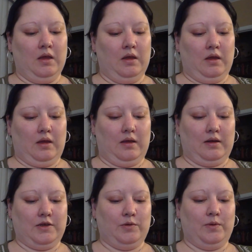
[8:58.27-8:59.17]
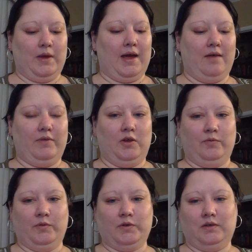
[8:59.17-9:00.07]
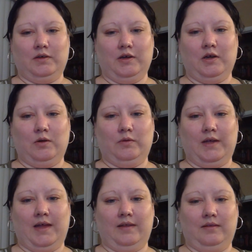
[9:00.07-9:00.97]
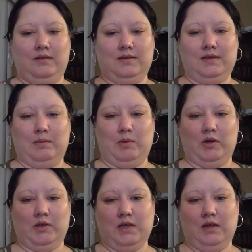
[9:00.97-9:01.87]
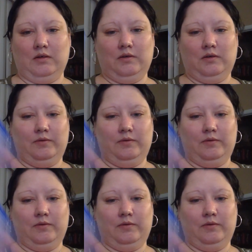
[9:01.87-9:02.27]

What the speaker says: And I do have the Universal Tarot that the same artist colored.